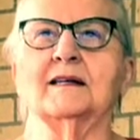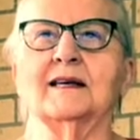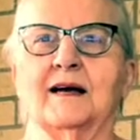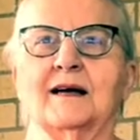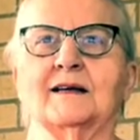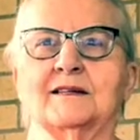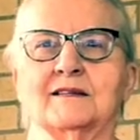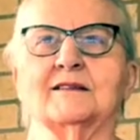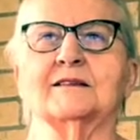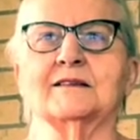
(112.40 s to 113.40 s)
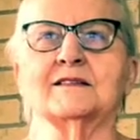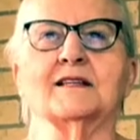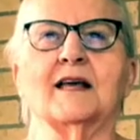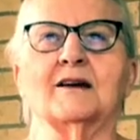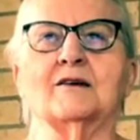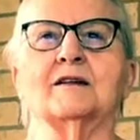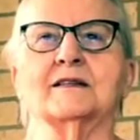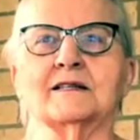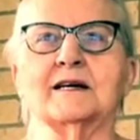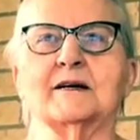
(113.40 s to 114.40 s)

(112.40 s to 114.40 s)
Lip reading: Yeah, he still does that all the time.